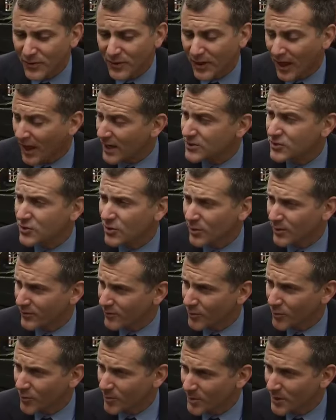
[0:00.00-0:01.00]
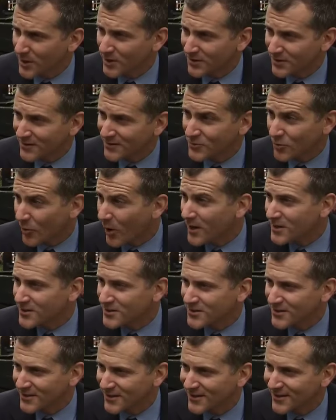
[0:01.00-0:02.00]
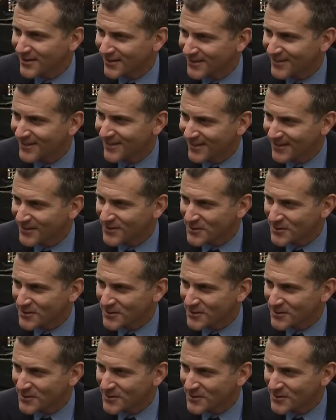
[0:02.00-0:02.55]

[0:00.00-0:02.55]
last year we even were beaten twice in